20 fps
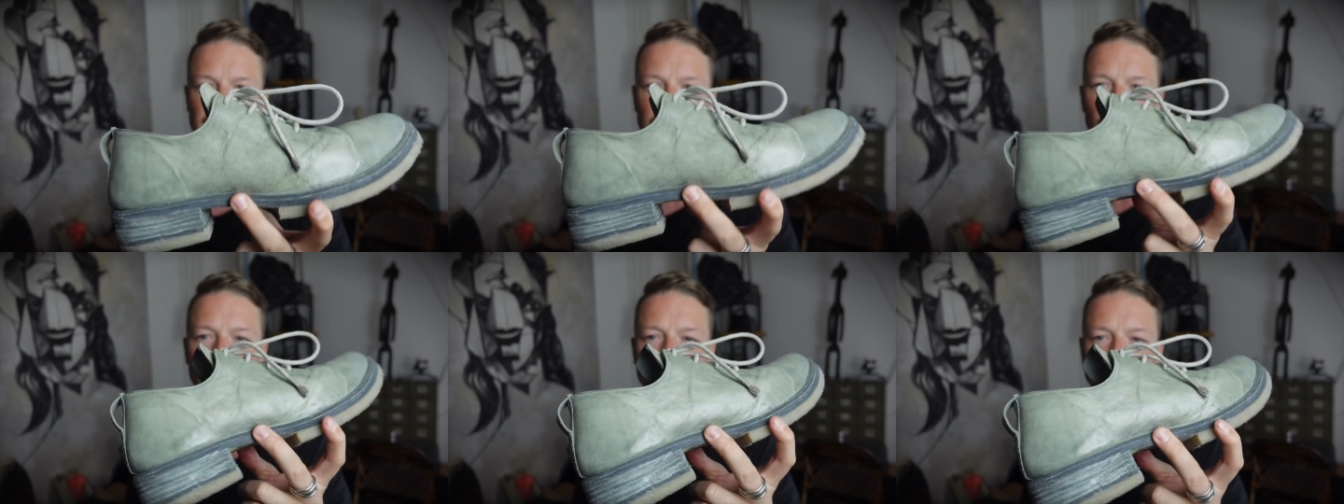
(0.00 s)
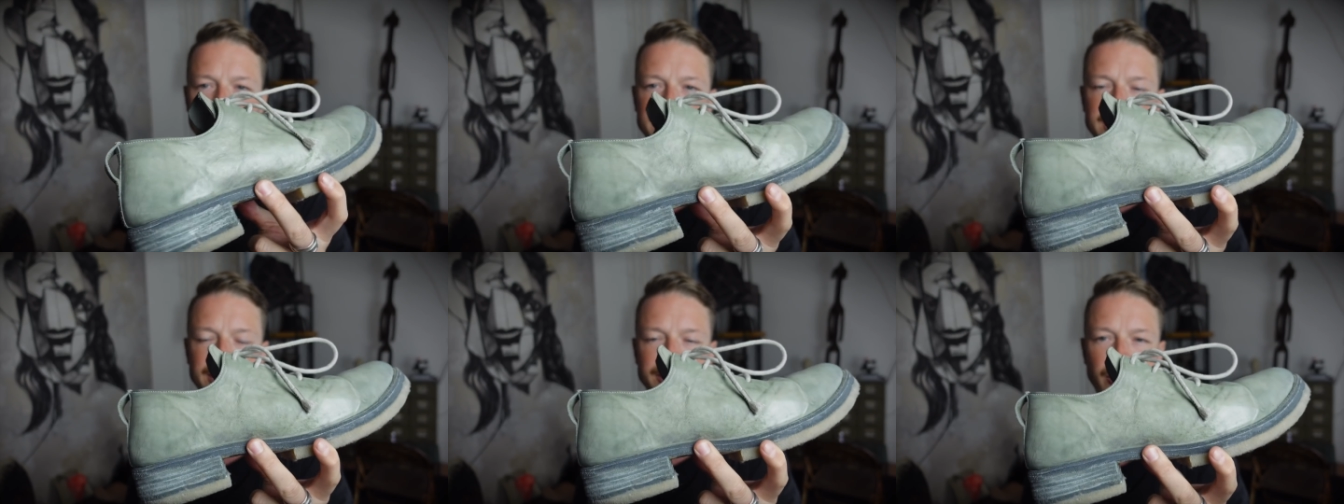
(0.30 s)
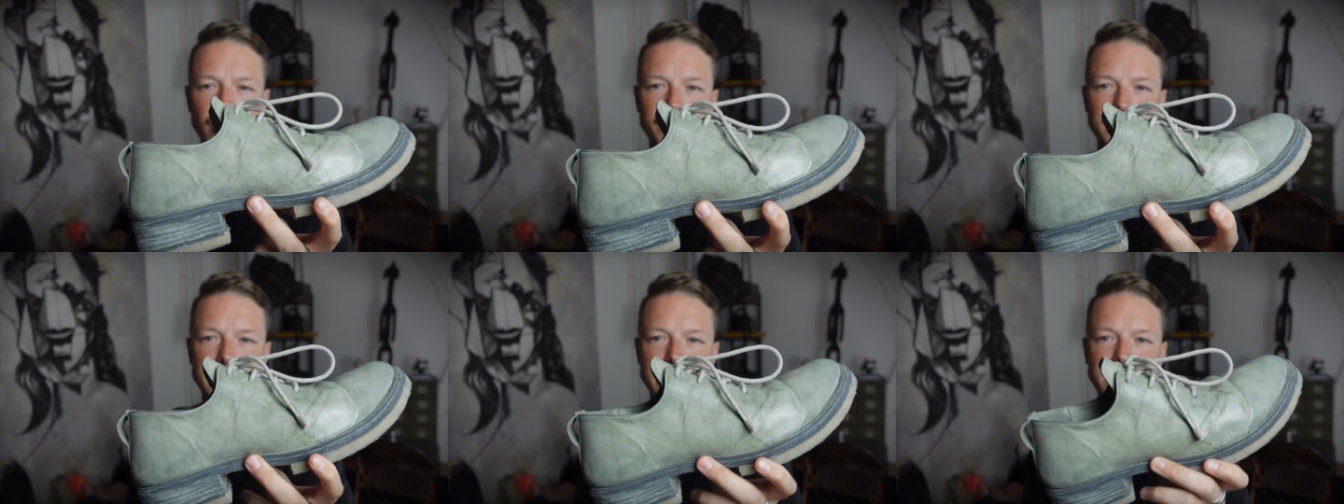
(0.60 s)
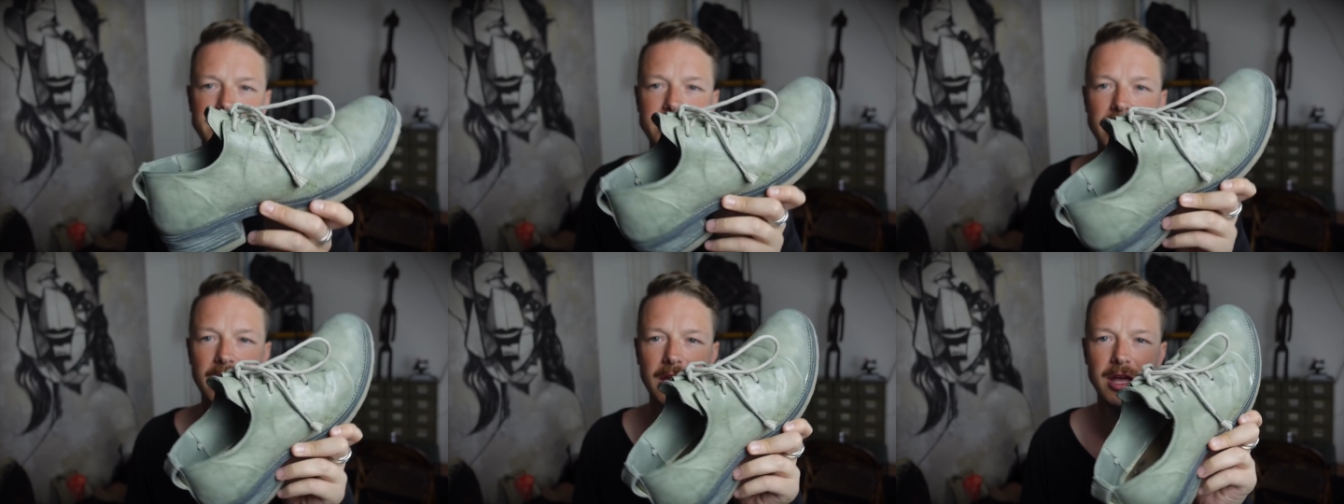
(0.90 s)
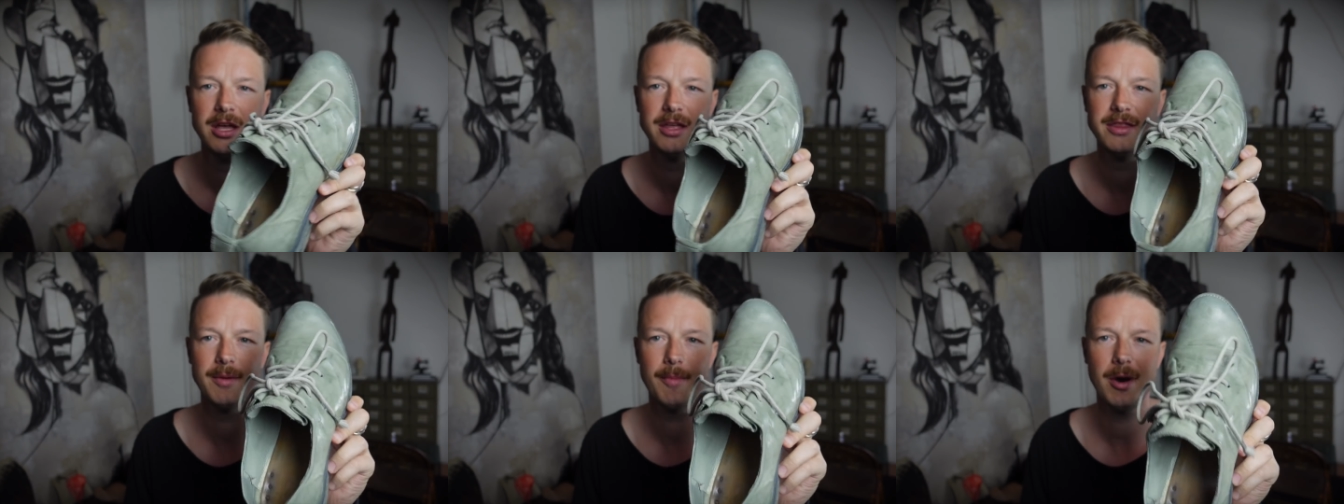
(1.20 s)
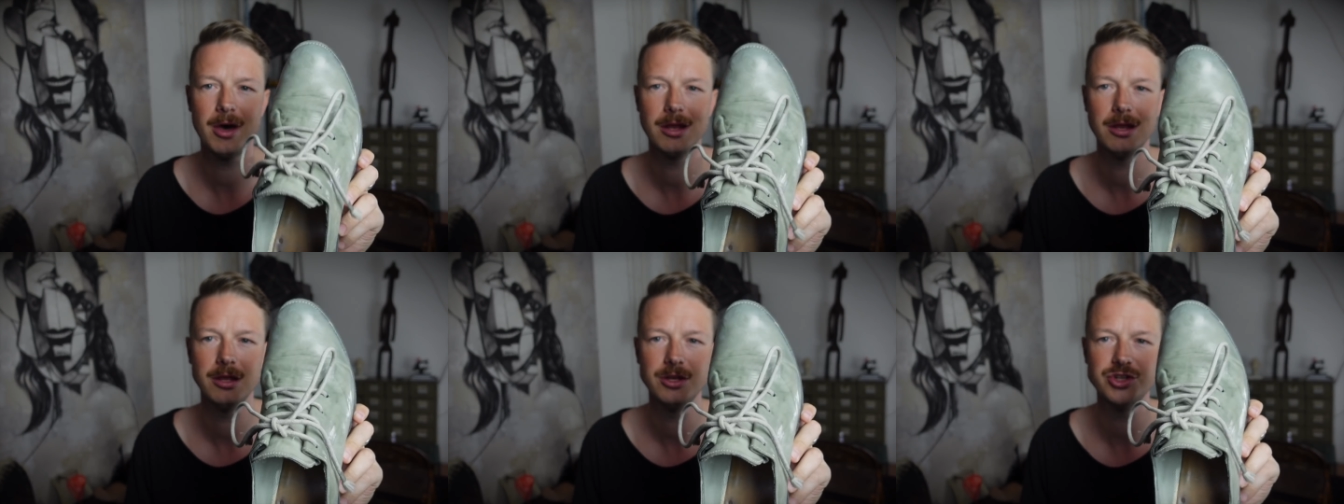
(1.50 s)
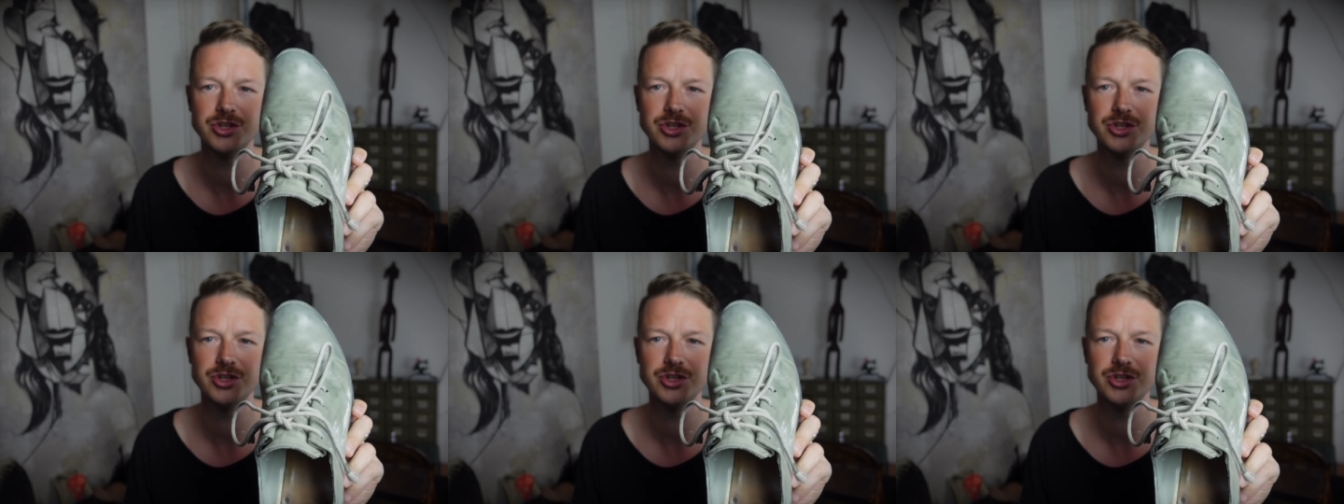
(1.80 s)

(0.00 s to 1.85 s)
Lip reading: office at Derbies, the model in